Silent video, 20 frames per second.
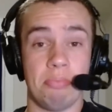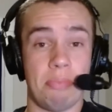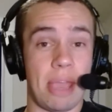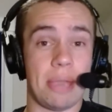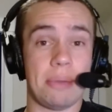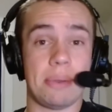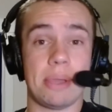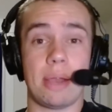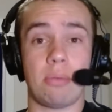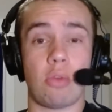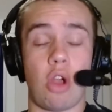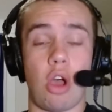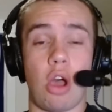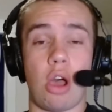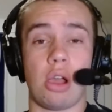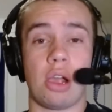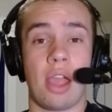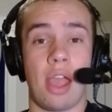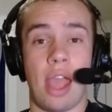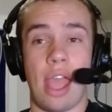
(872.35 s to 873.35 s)
Maybe I'm
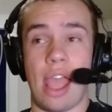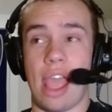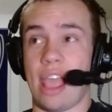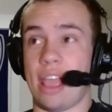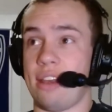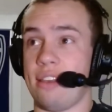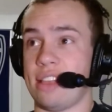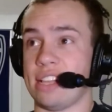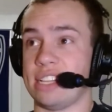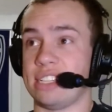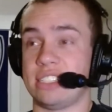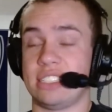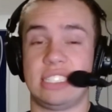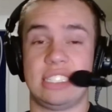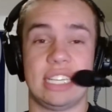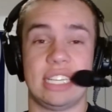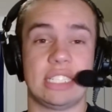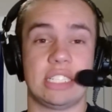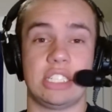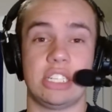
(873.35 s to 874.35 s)
wrong. And
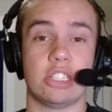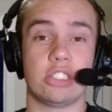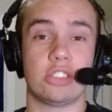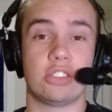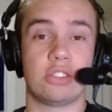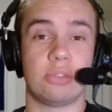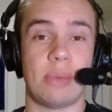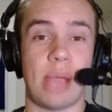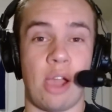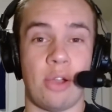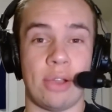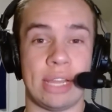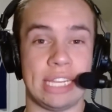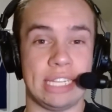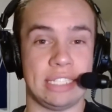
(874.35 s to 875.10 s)
6 years from now,